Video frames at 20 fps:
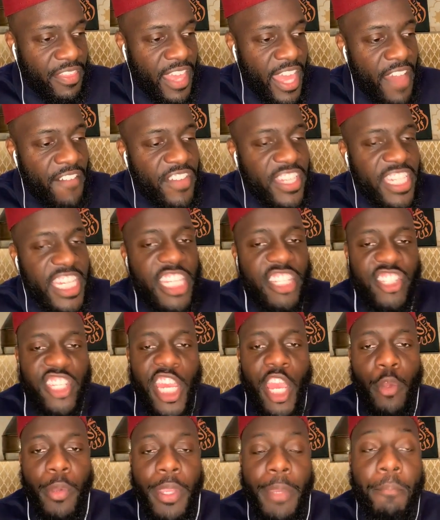
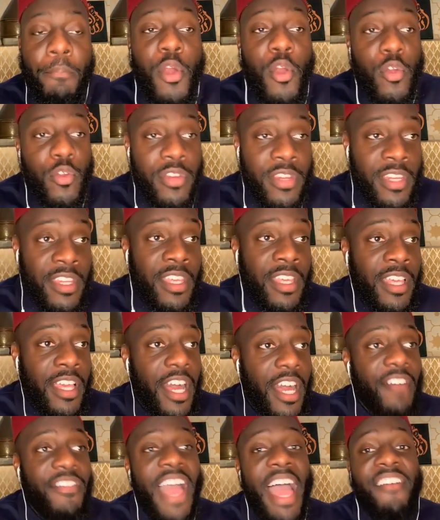evidentiary burden
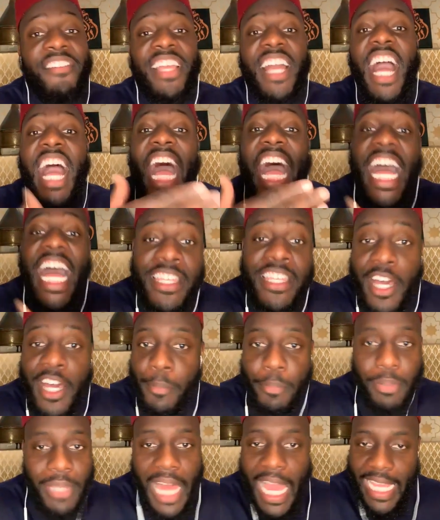of having a had
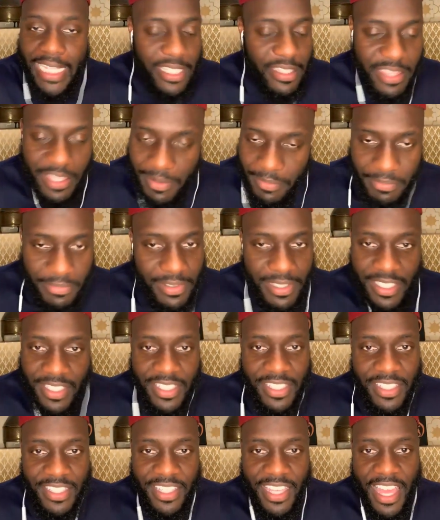applied to them,
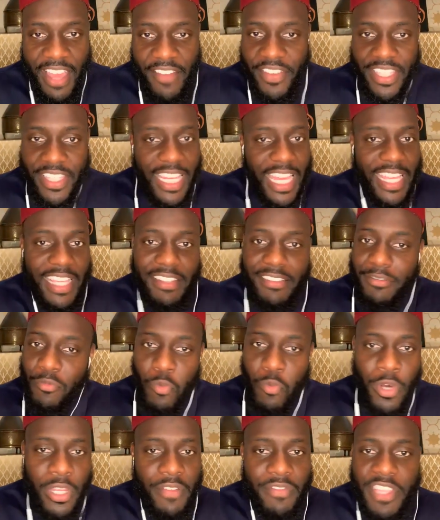having like
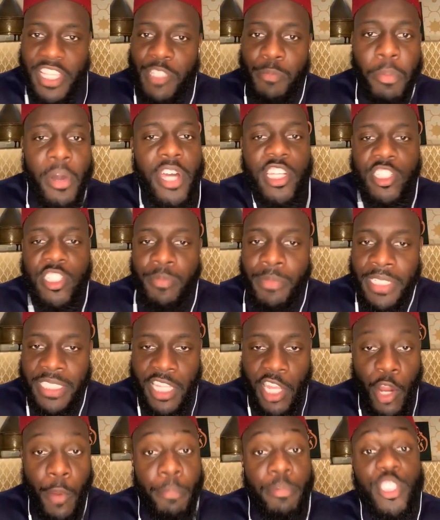one of these punishments
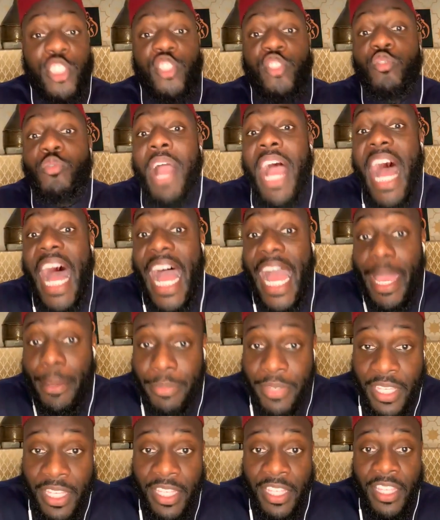that are
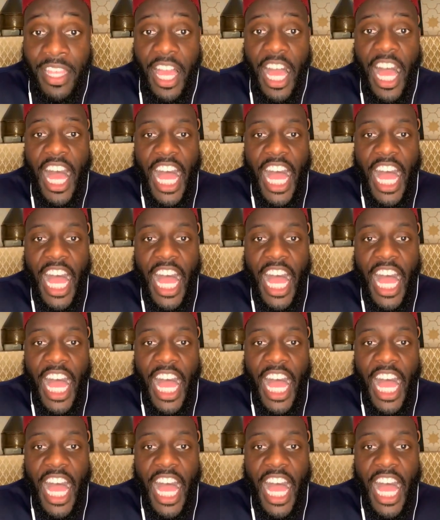prescribed. A